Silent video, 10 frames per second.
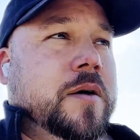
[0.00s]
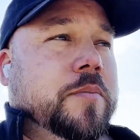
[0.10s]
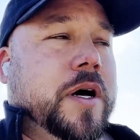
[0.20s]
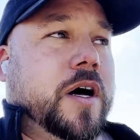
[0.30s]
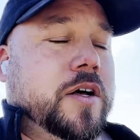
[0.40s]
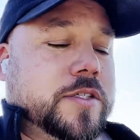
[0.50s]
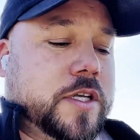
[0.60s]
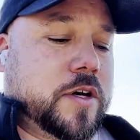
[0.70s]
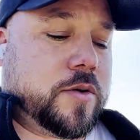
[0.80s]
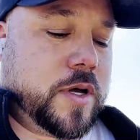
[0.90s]
but
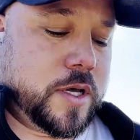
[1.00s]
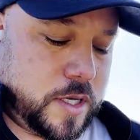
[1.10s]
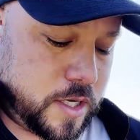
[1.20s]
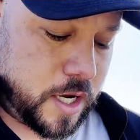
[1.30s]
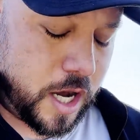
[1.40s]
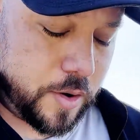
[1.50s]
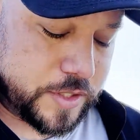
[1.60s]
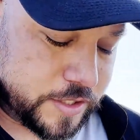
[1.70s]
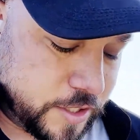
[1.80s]
also I always